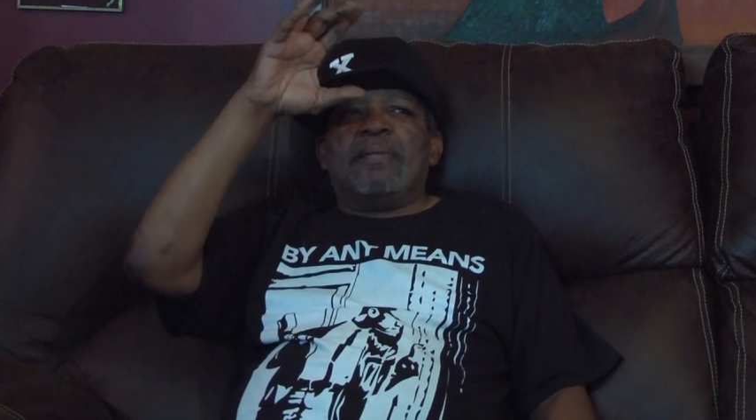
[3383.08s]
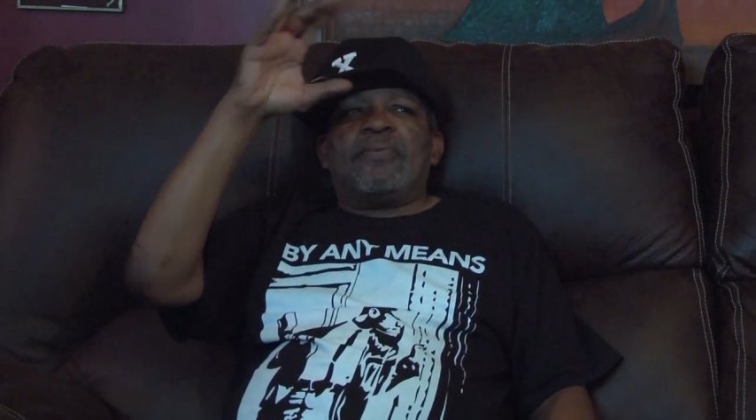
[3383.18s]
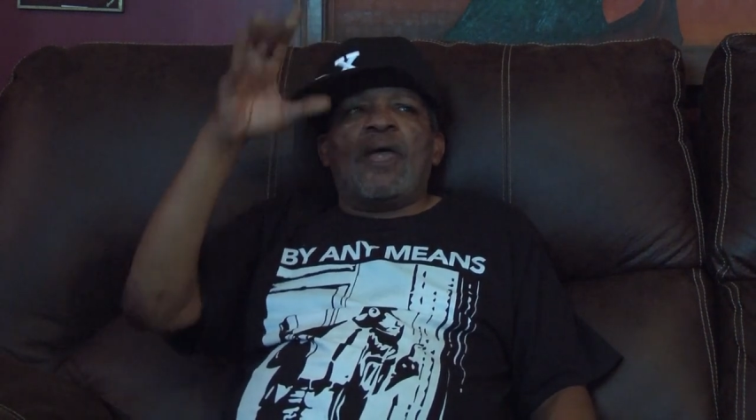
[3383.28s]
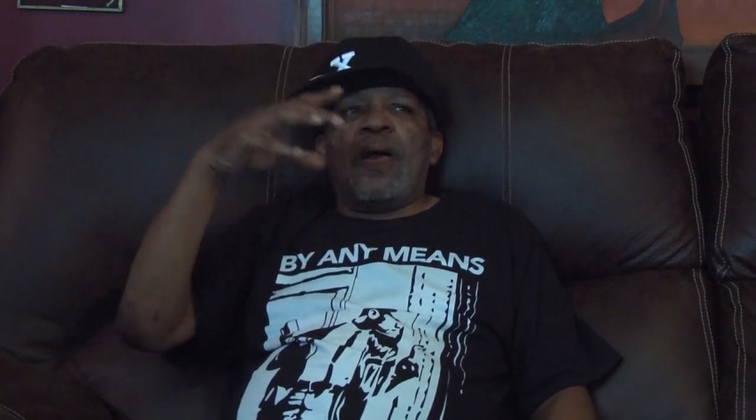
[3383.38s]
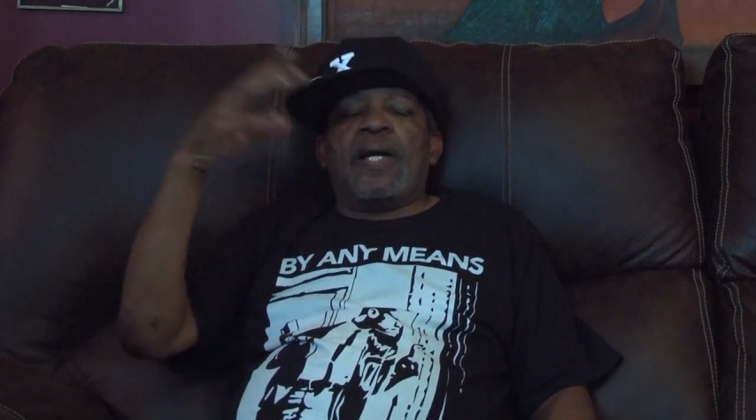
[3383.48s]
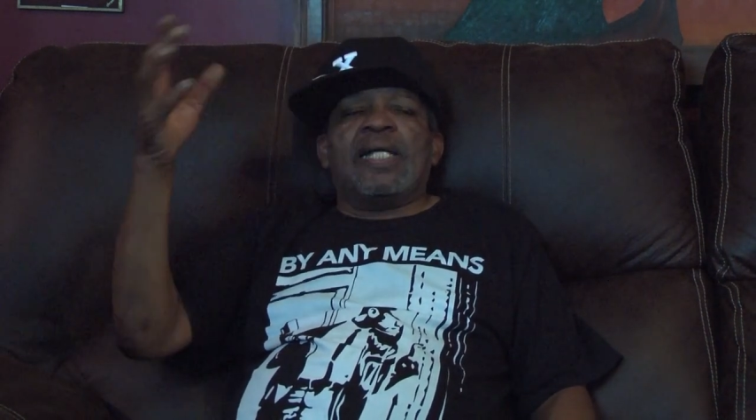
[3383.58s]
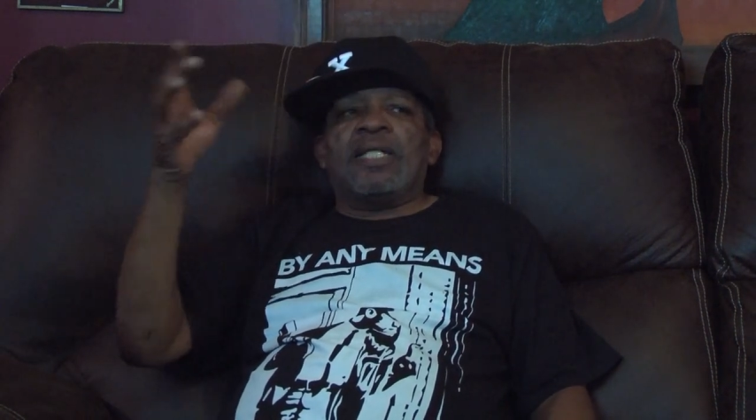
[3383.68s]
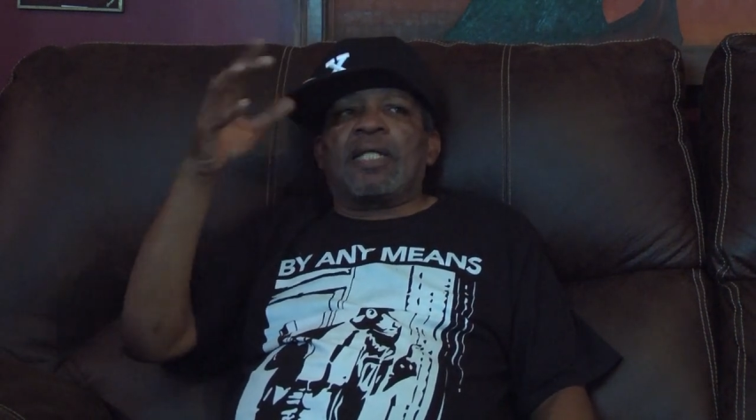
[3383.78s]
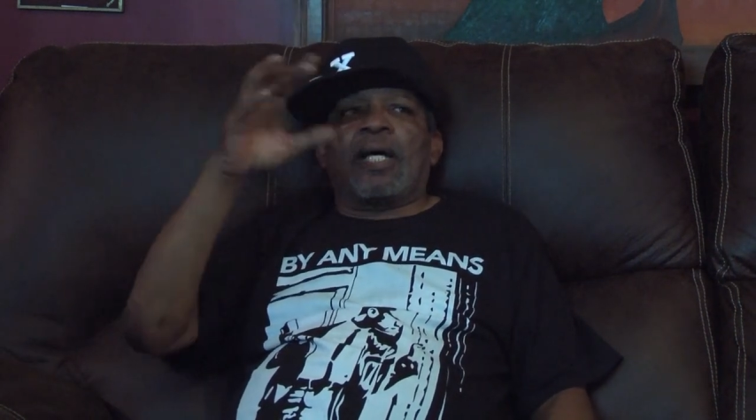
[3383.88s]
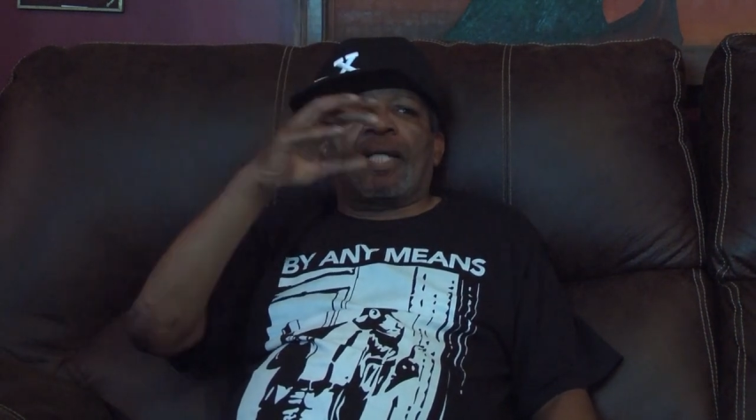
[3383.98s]
they're
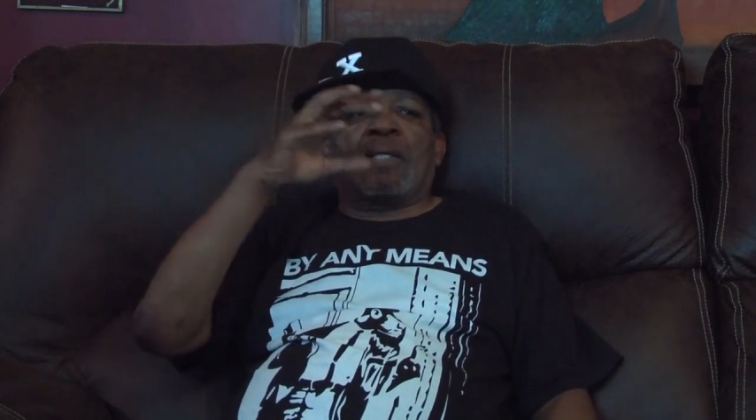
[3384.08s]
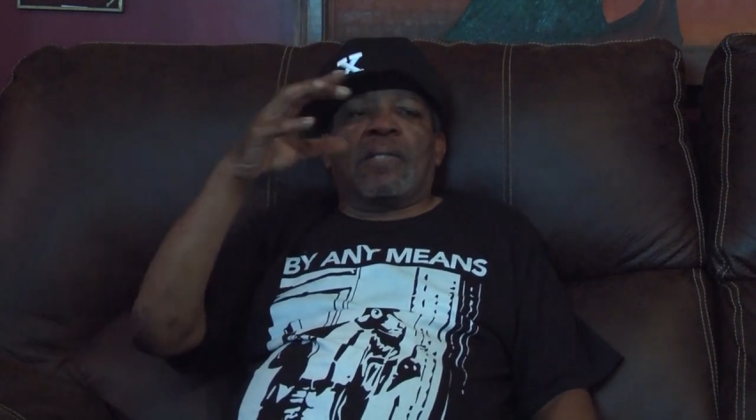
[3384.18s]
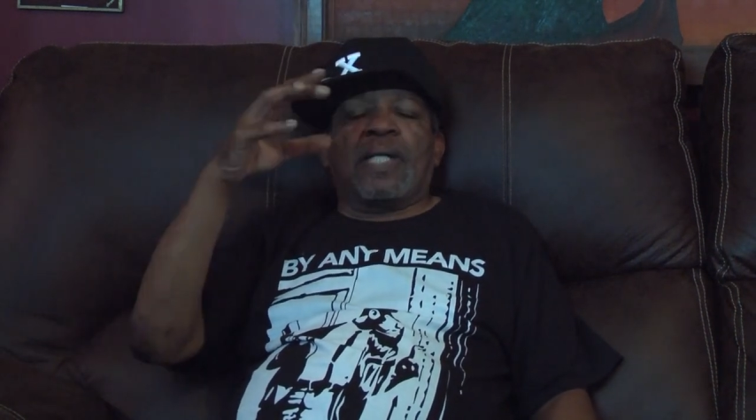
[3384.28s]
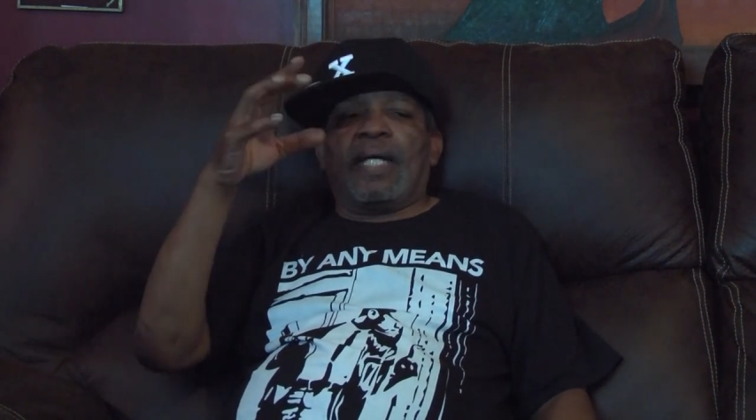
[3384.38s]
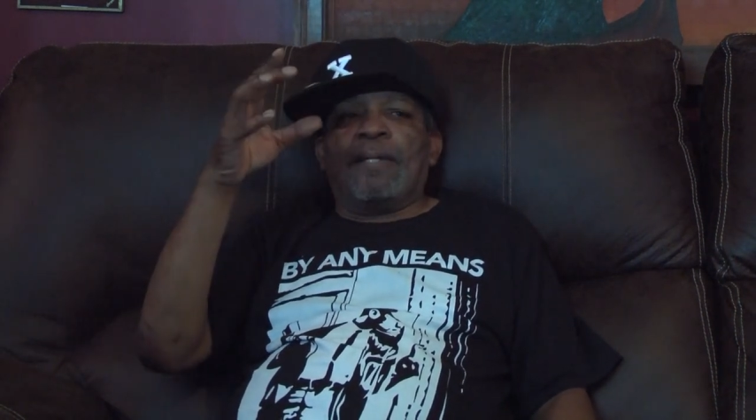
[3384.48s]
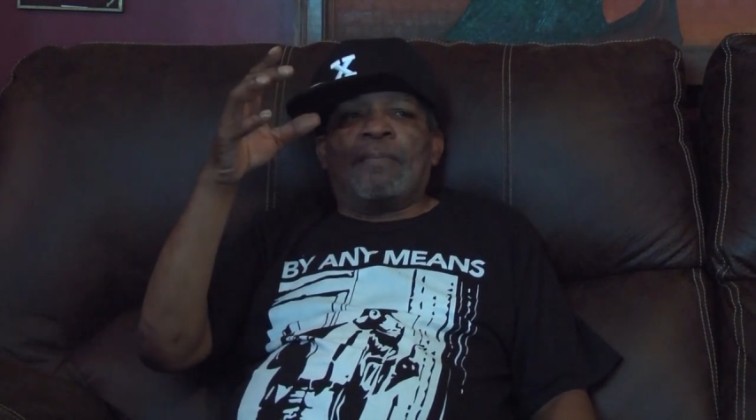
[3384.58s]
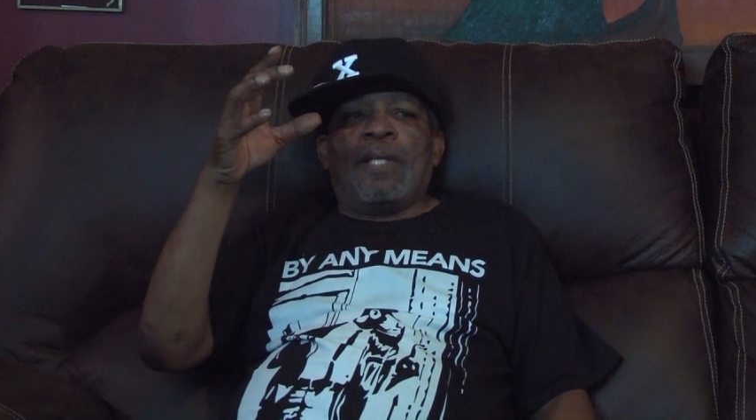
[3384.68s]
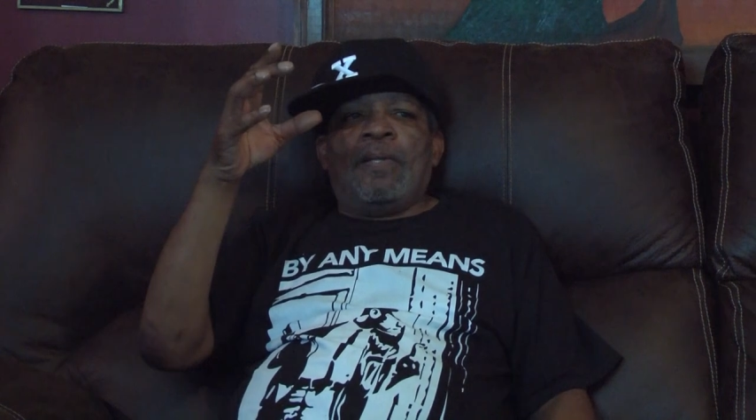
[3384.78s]
into like okay,